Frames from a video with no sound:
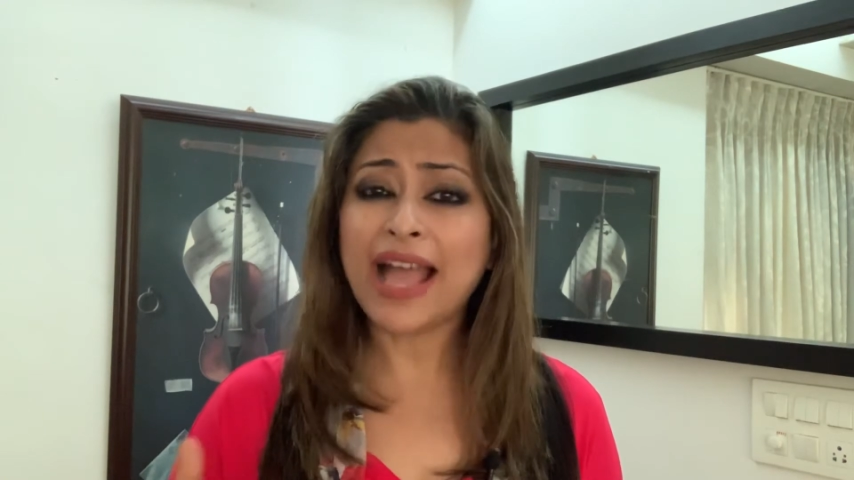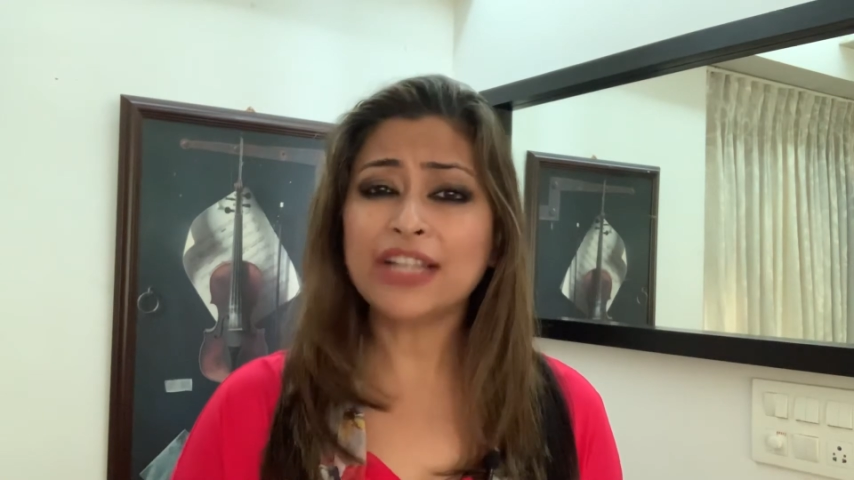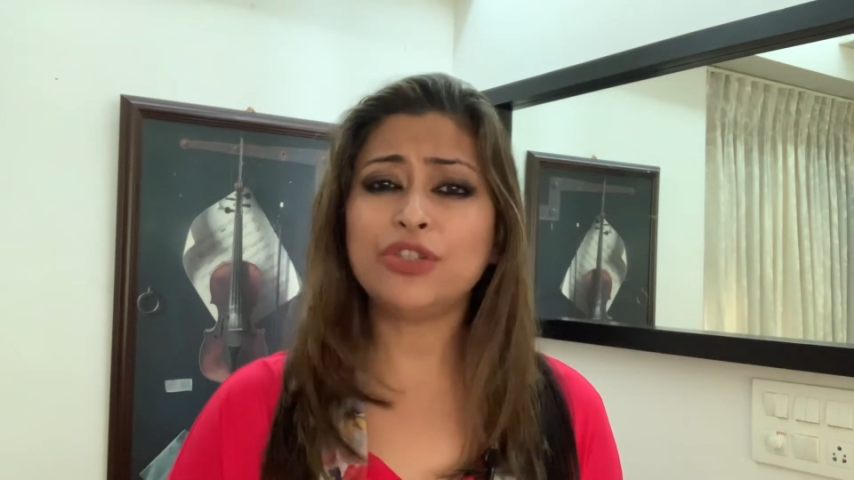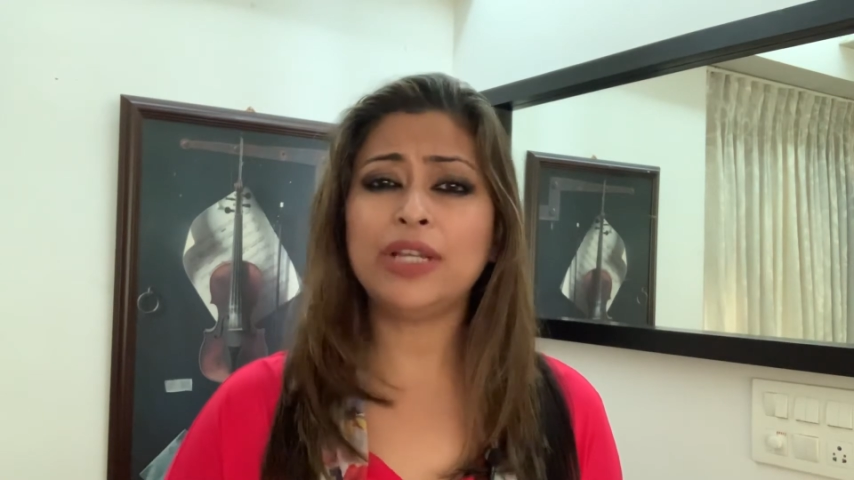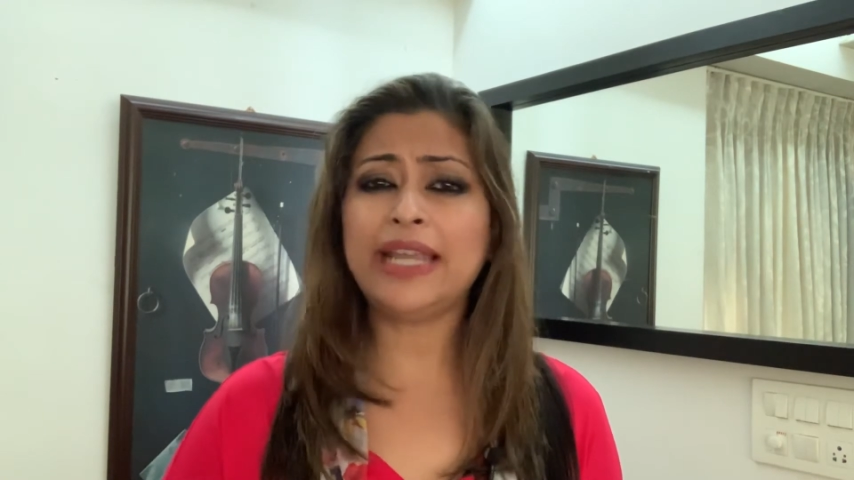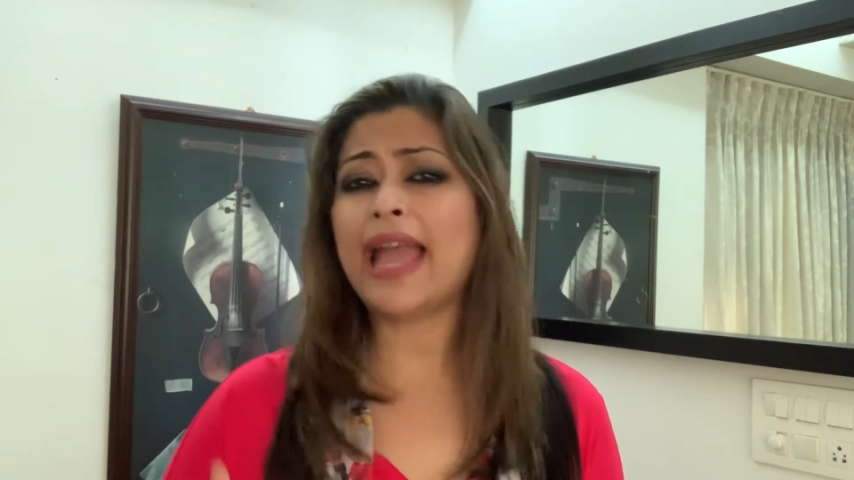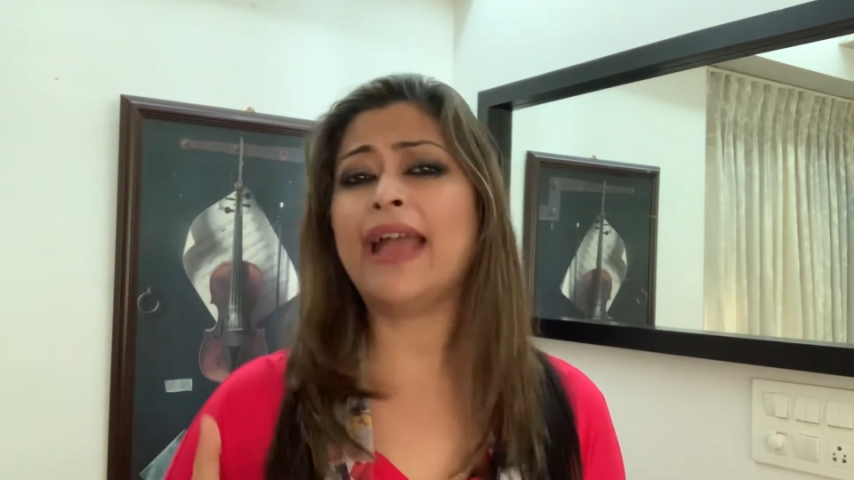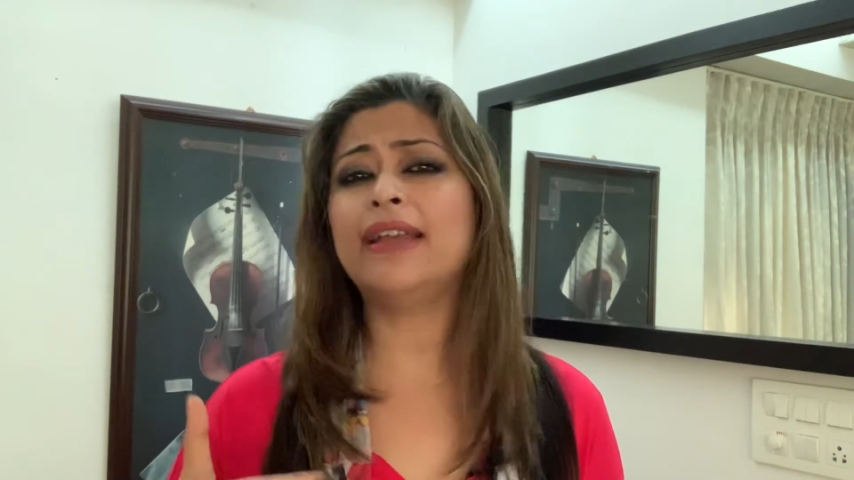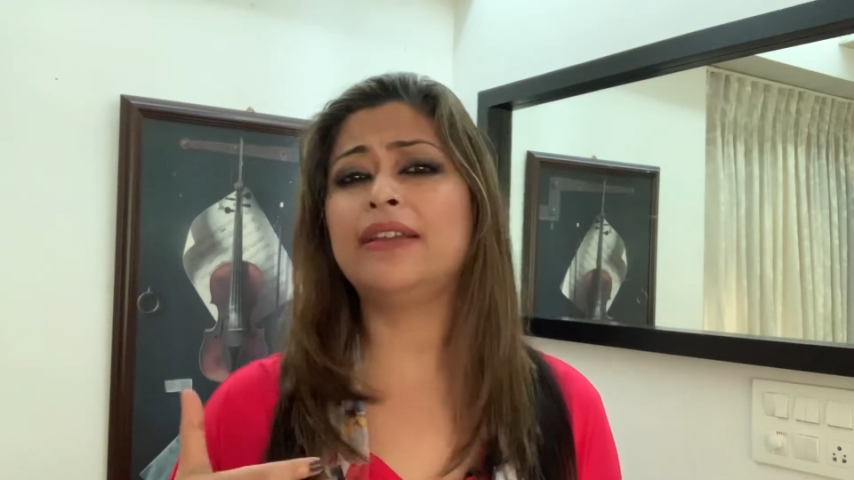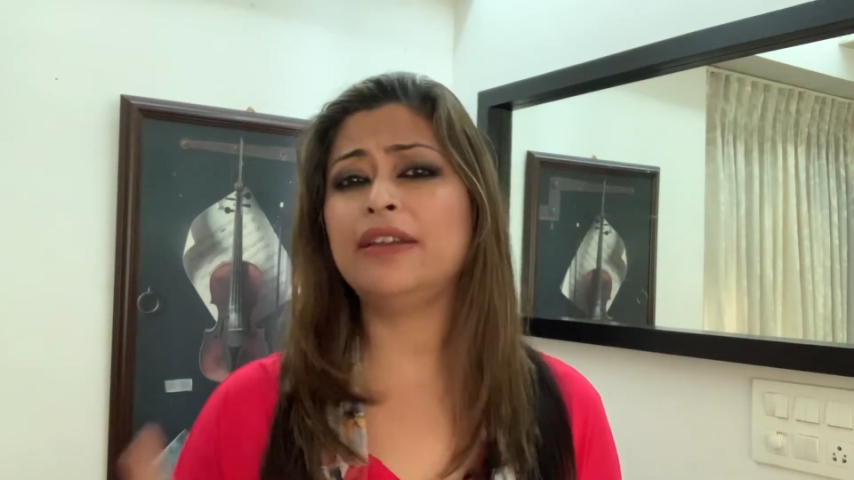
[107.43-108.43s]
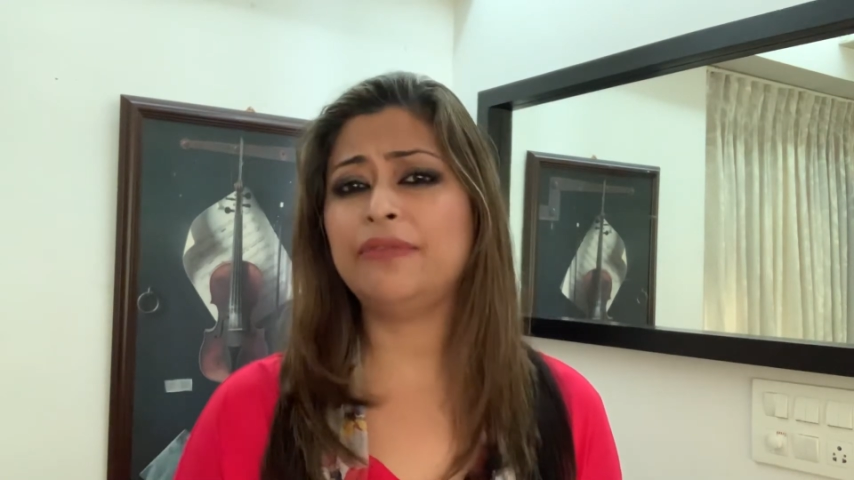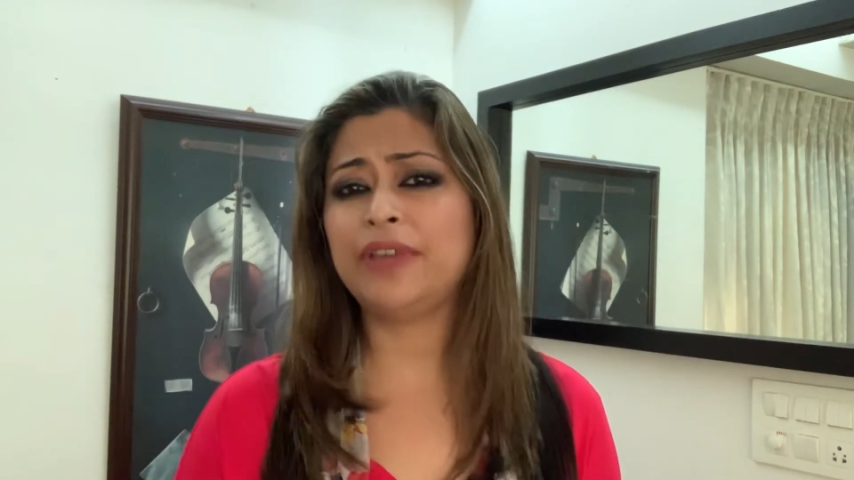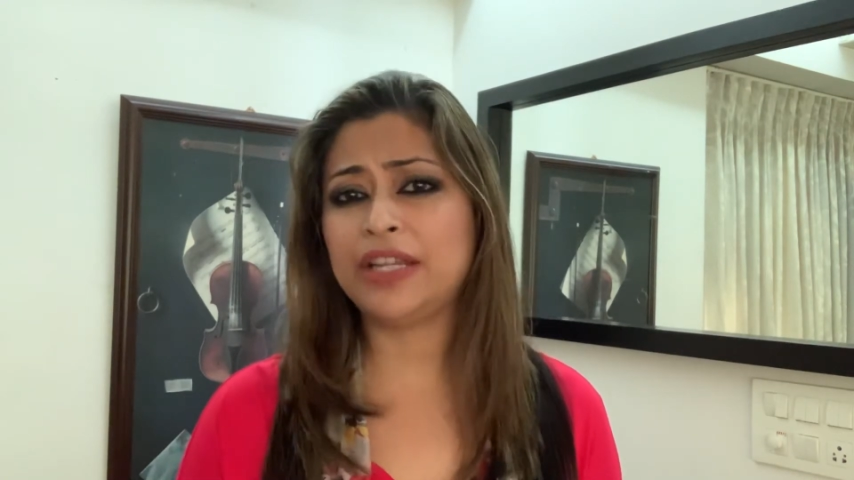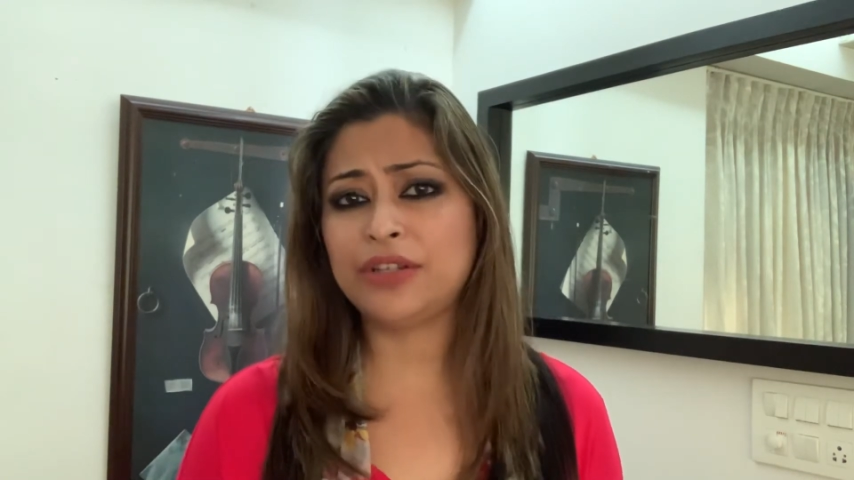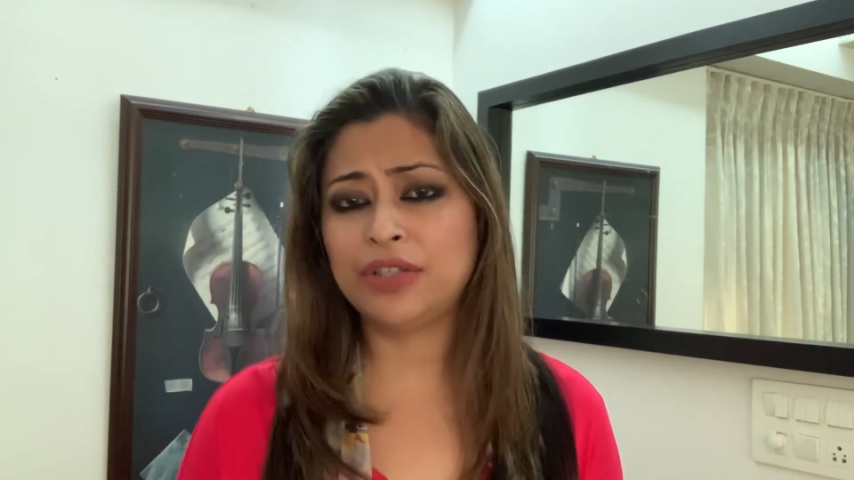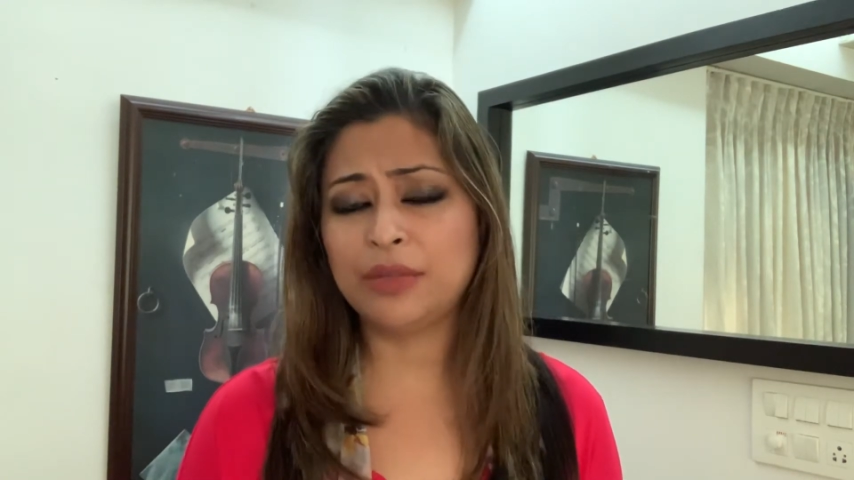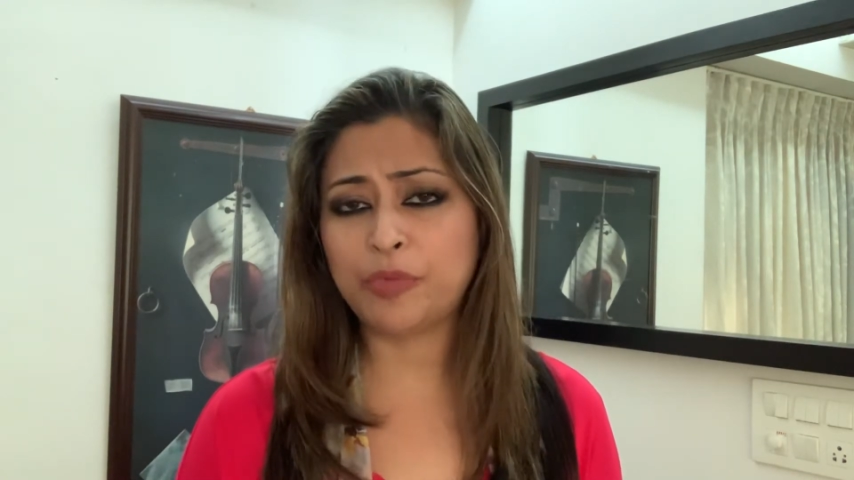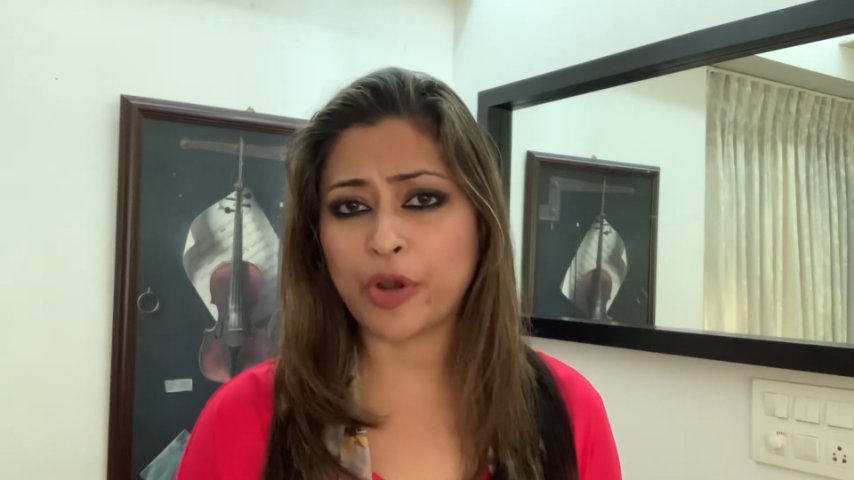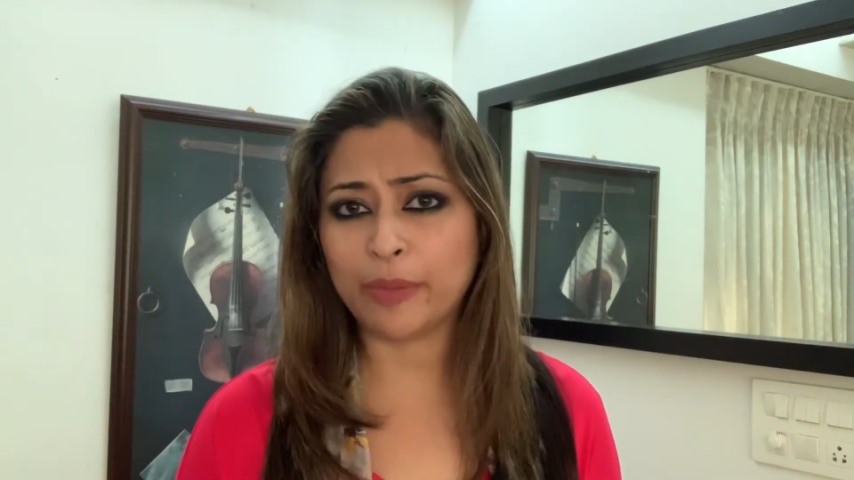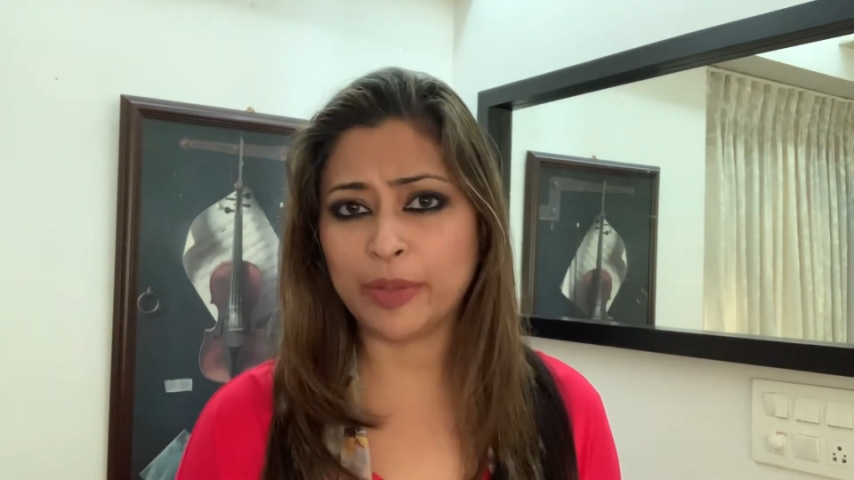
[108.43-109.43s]
actually aggravated the
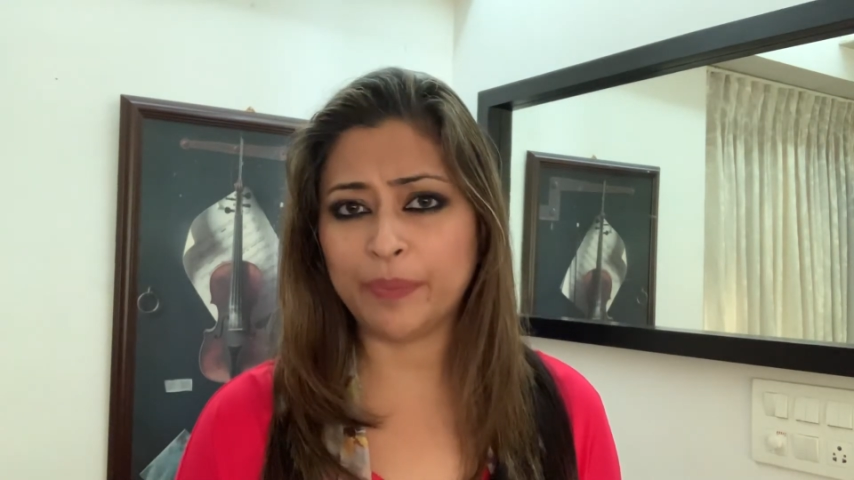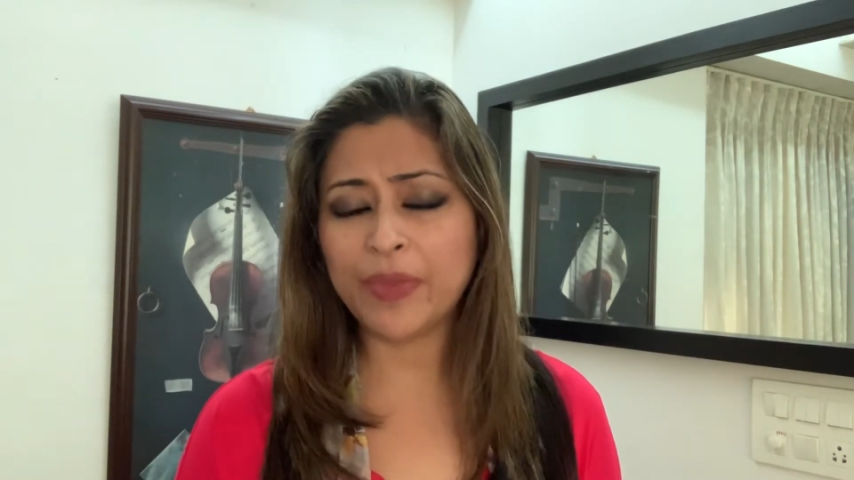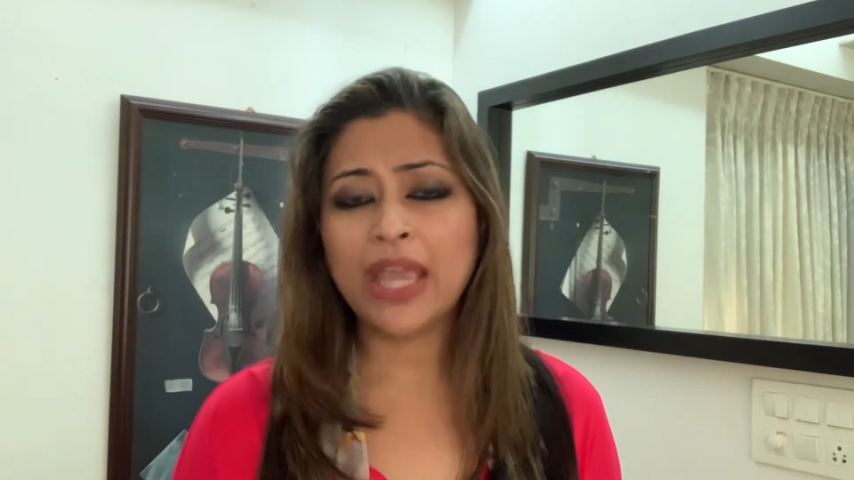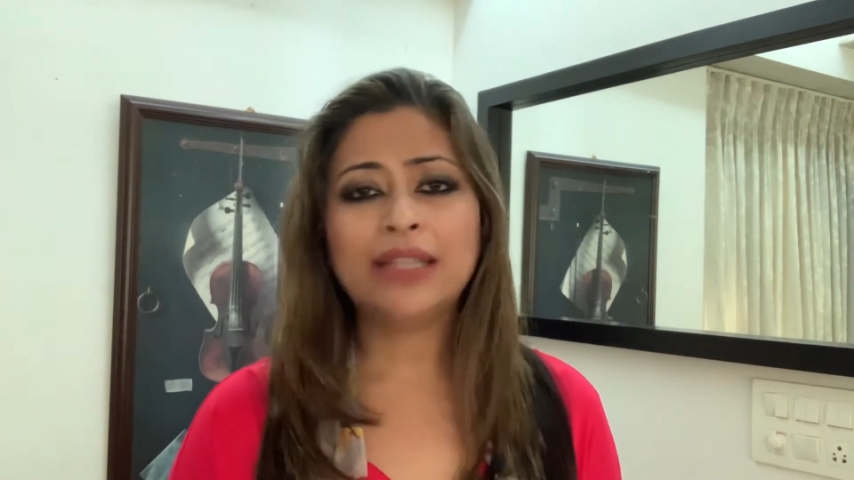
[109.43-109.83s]
problem.